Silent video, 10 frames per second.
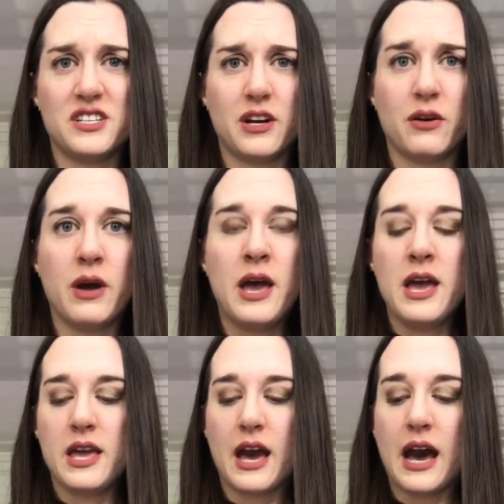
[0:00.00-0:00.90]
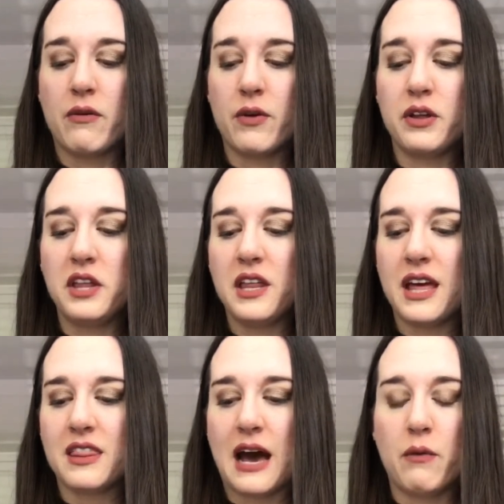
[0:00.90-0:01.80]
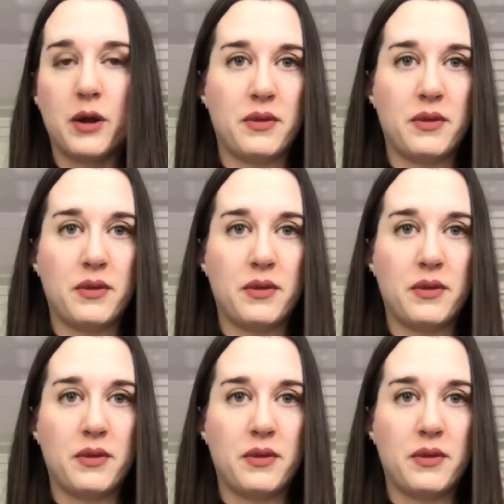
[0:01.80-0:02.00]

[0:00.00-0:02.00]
So yeah, I really like that one.